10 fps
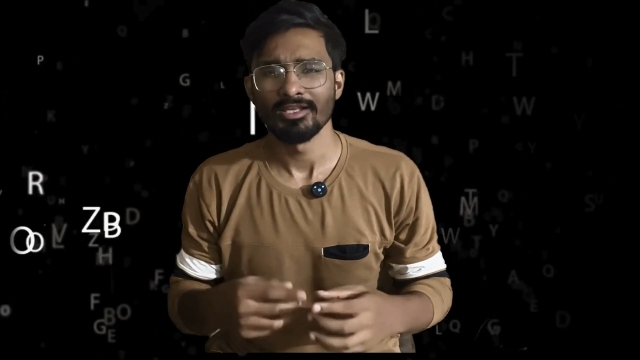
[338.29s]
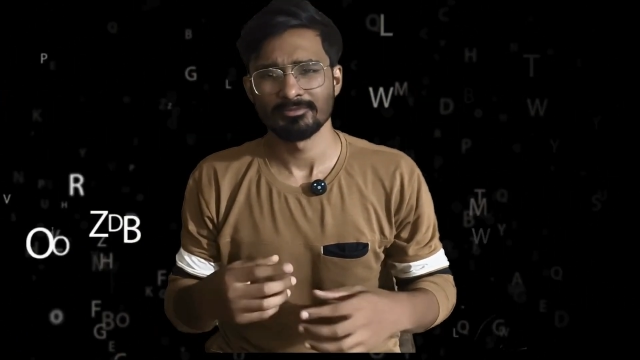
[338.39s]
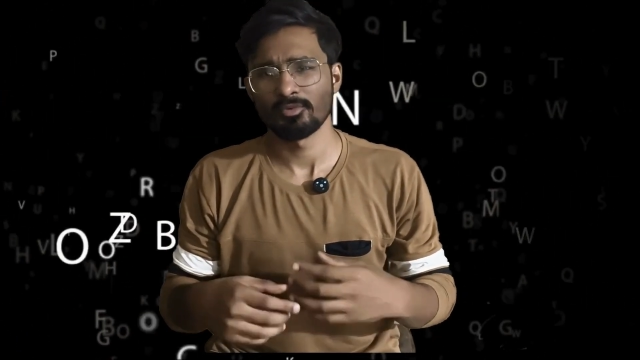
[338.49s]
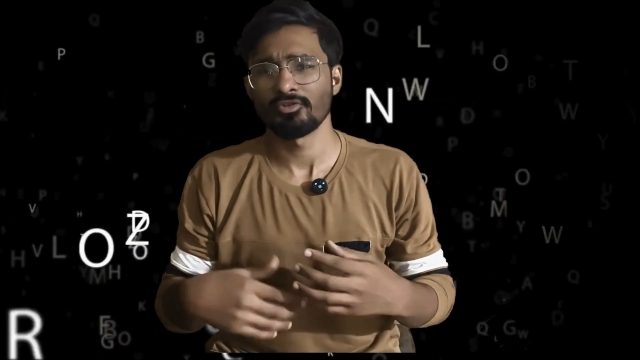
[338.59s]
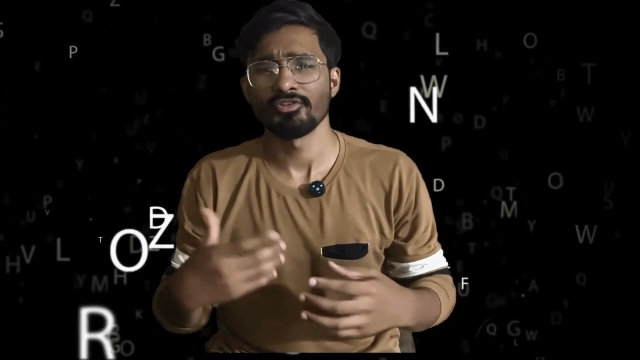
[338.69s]

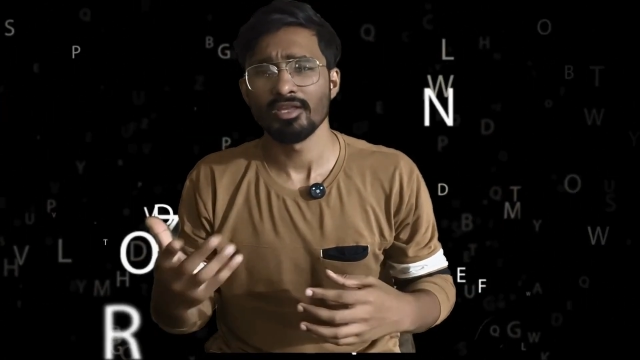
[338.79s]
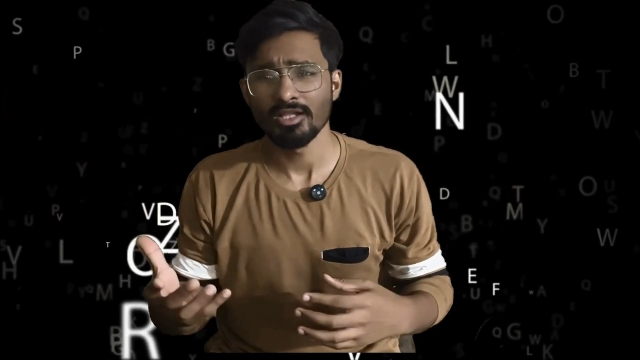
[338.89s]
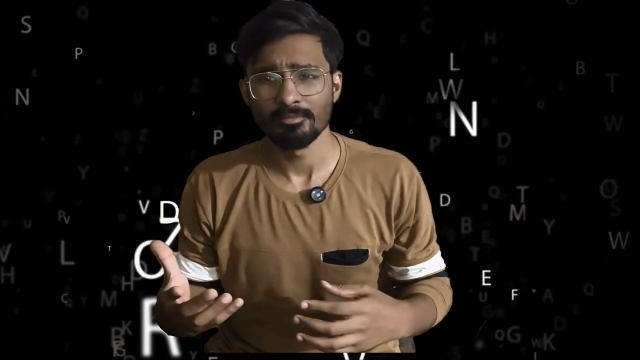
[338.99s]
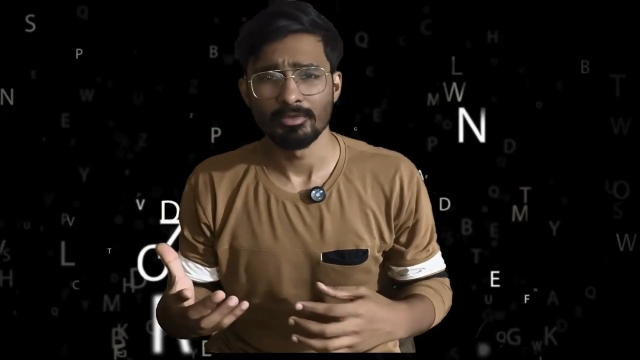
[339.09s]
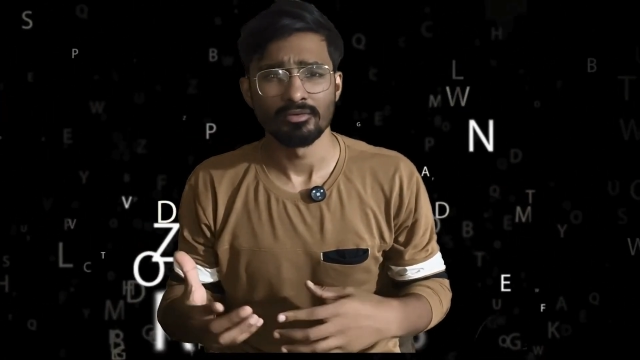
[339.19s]
as
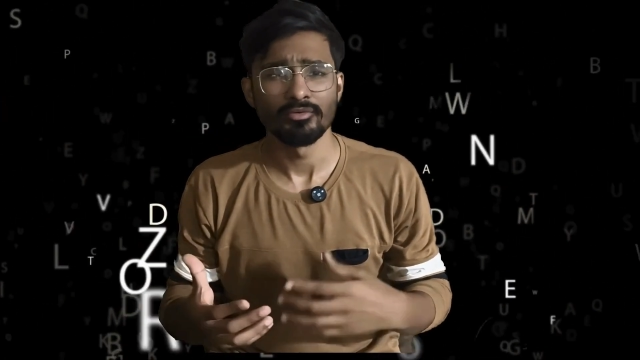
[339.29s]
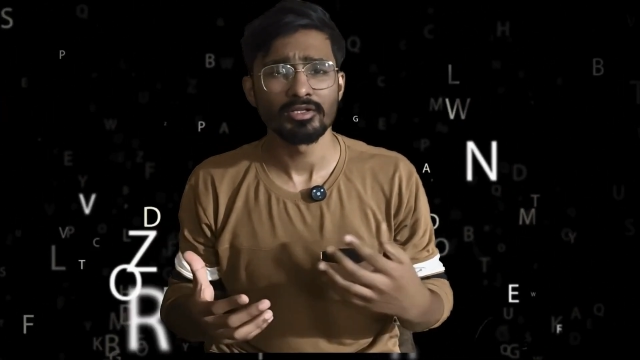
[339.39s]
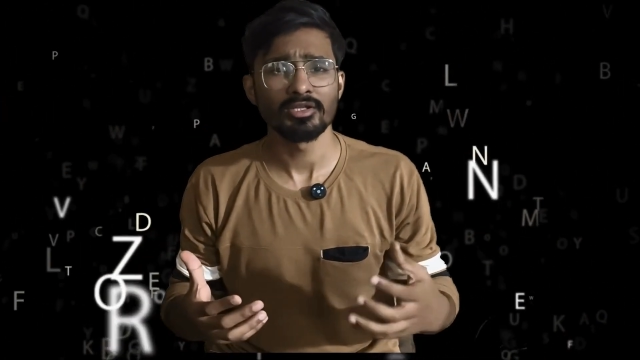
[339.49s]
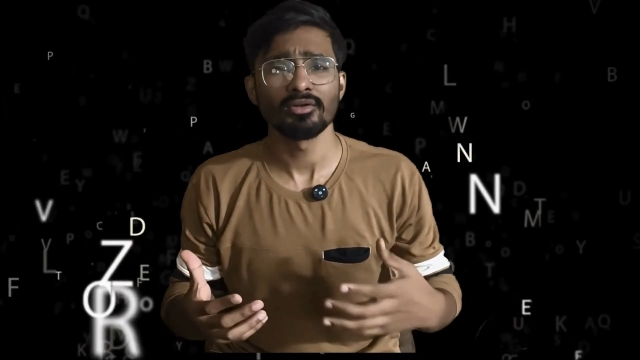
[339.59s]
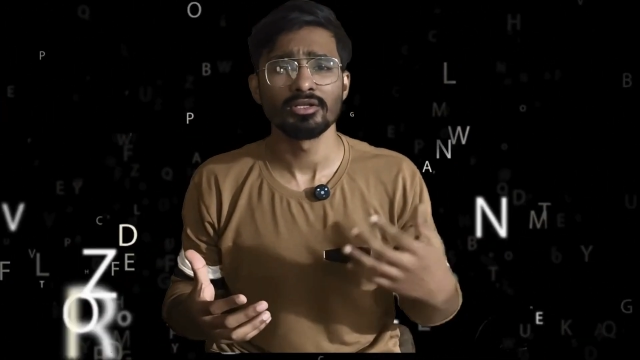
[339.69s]
processing elements
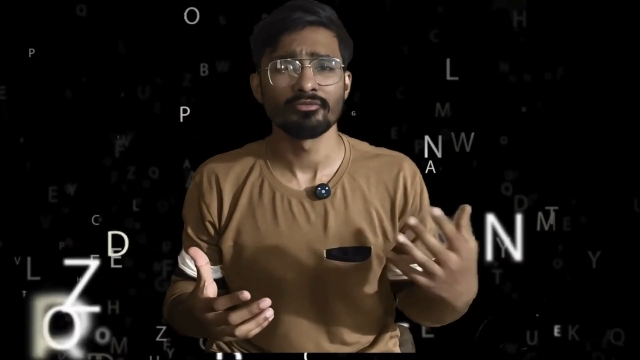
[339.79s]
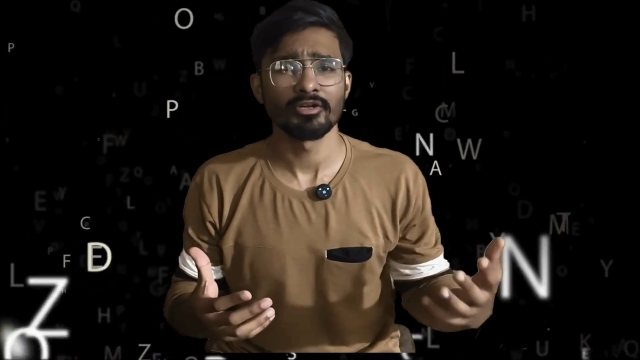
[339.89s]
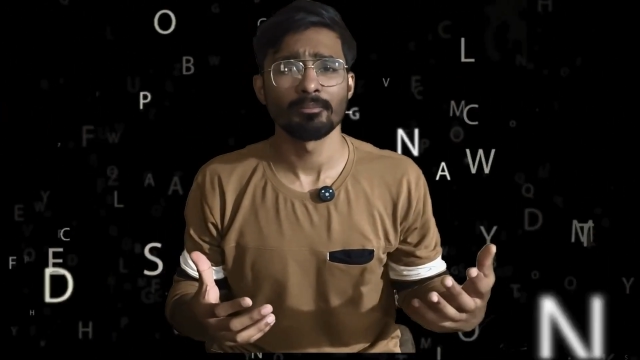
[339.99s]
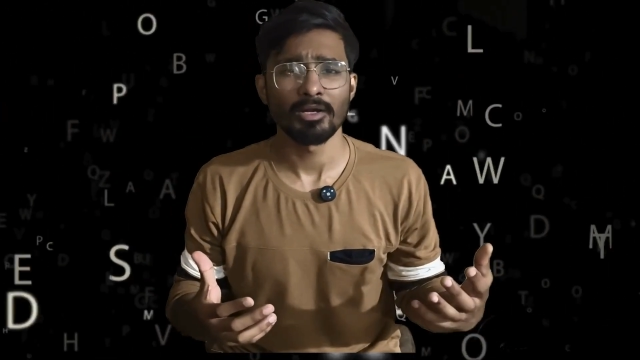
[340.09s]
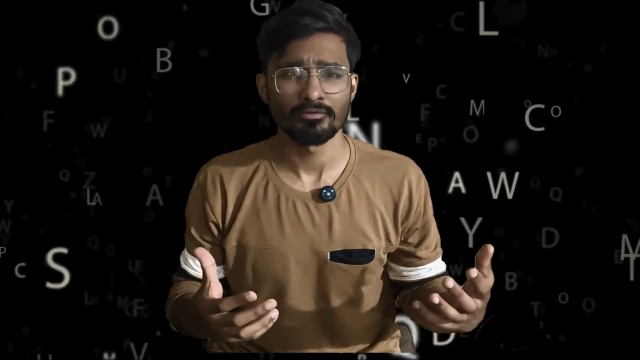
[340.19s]
working on
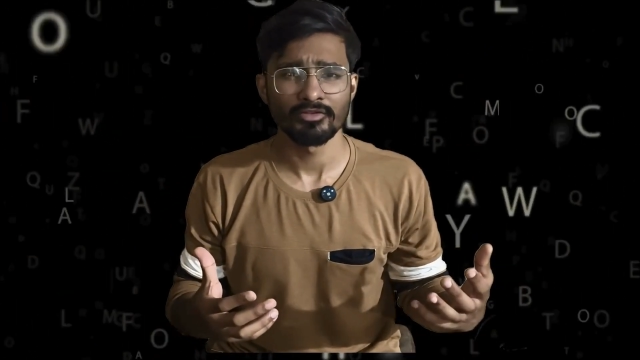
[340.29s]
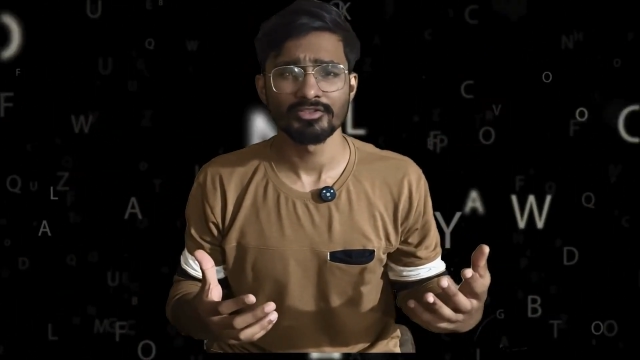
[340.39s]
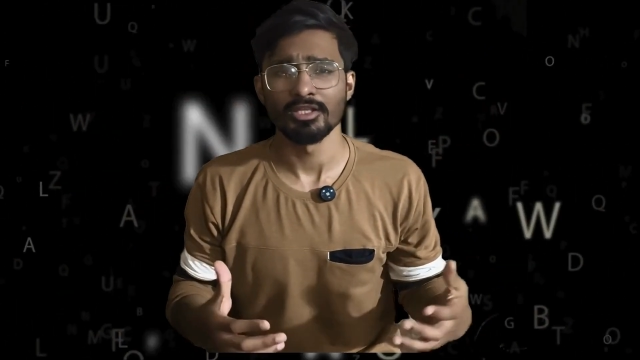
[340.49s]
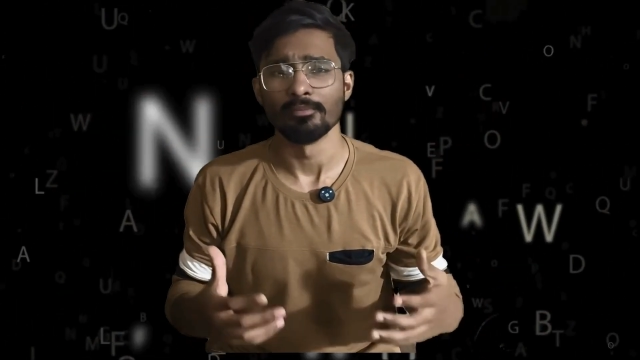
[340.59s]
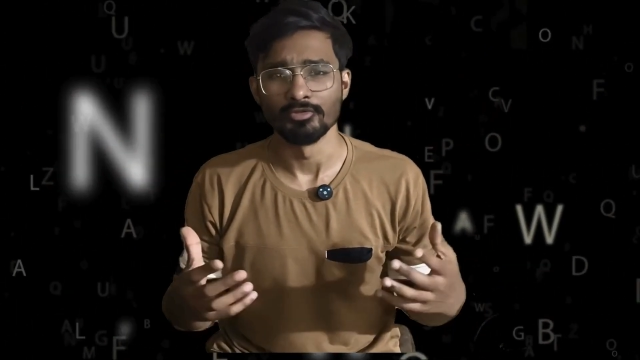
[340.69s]
different parts of
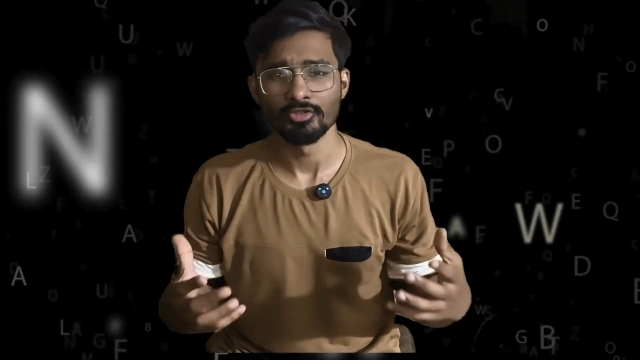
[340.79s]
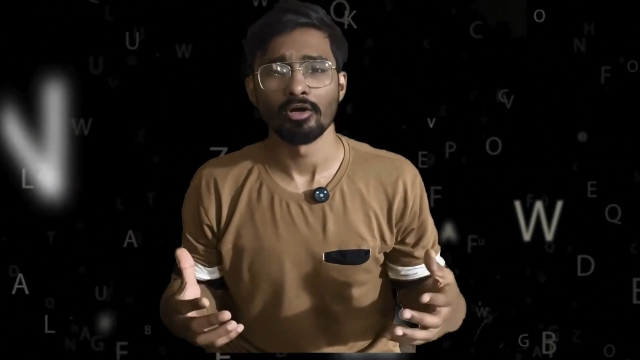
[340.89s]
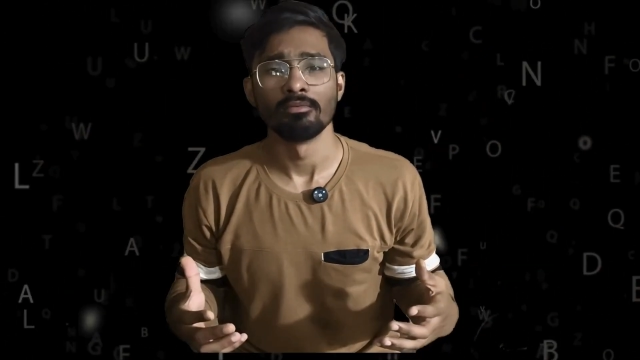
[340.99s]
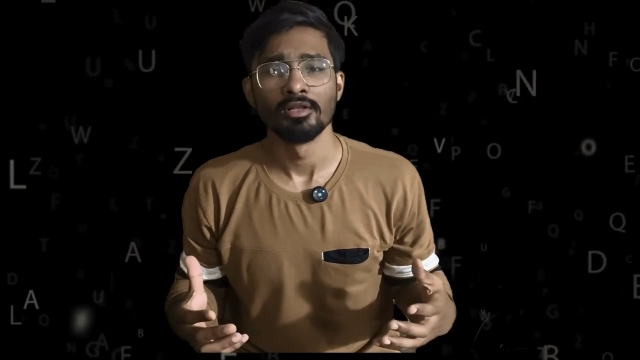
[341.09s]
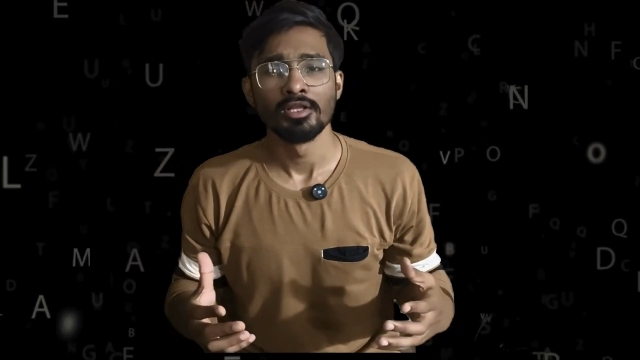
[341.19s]
the same
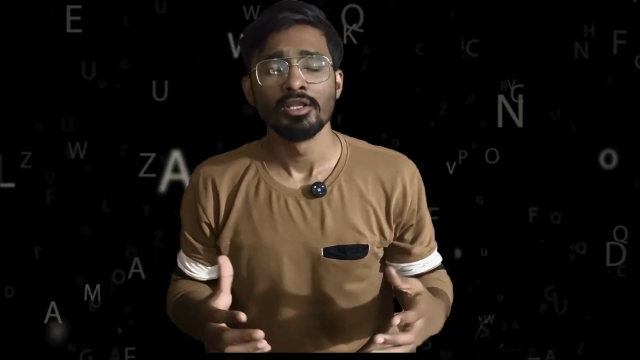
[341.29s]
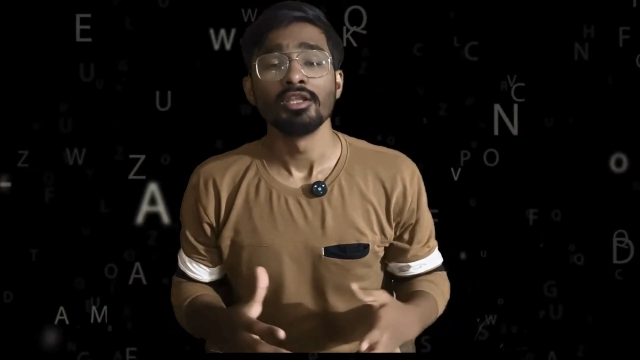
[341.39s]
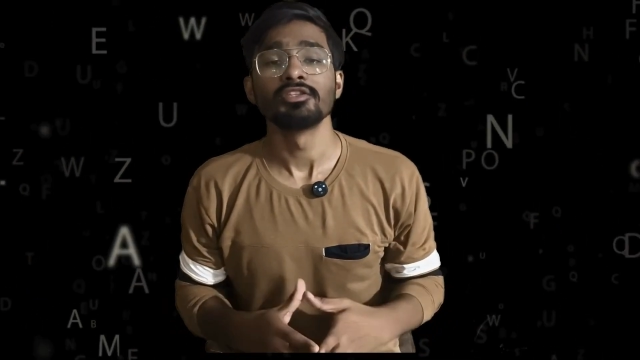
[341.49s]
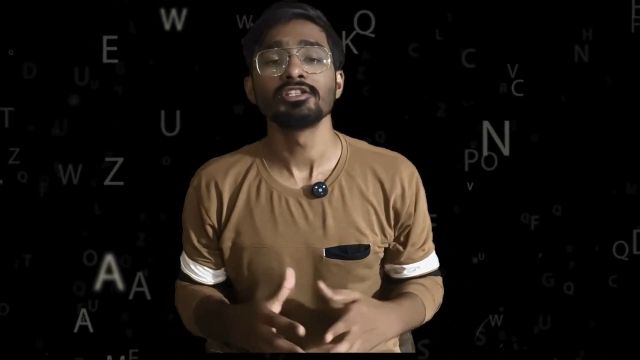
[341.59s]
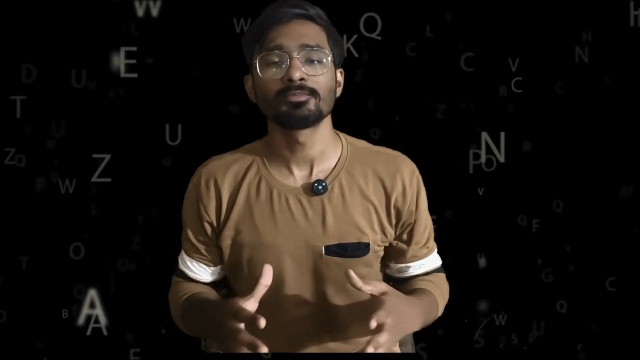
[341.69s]
job.
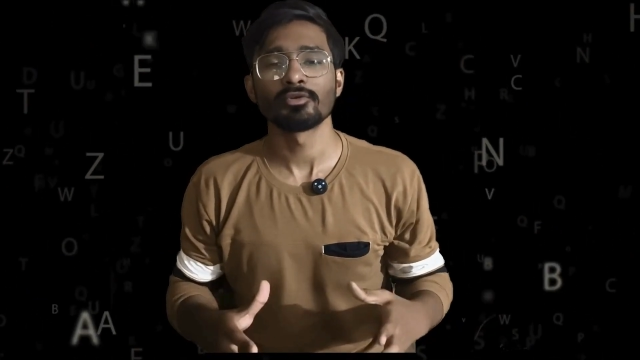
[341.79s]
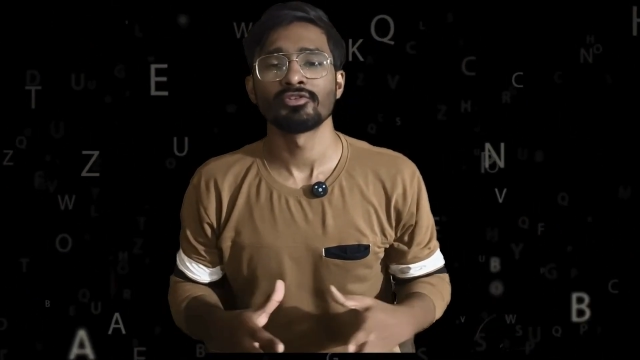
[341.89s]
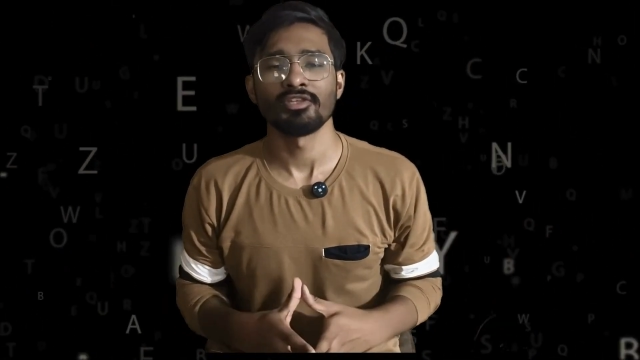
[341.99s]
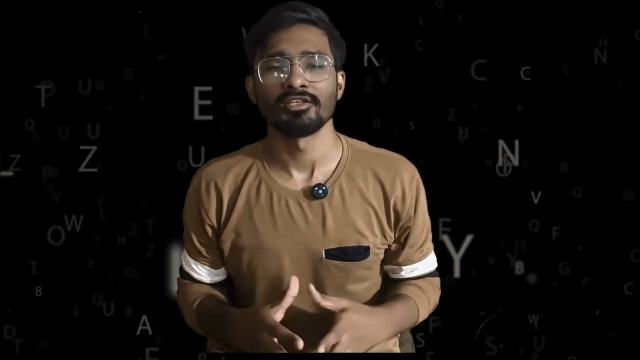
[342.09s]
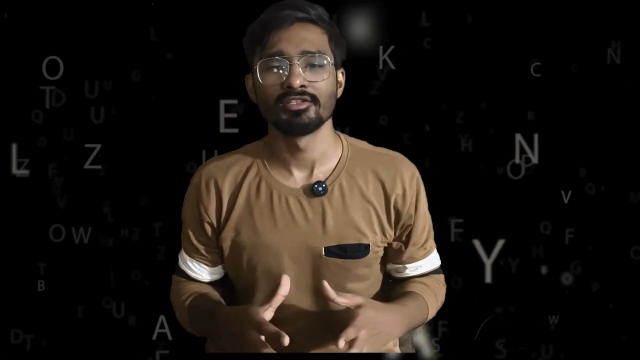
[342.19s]
This
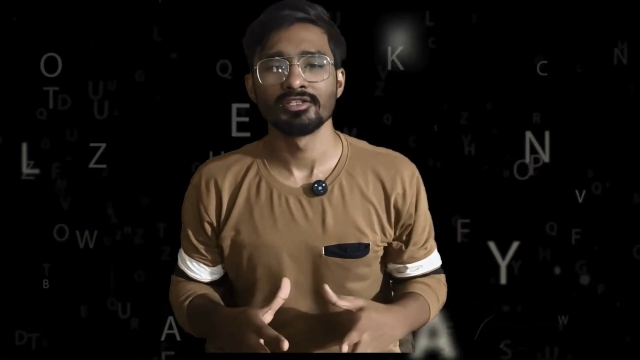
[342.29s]
process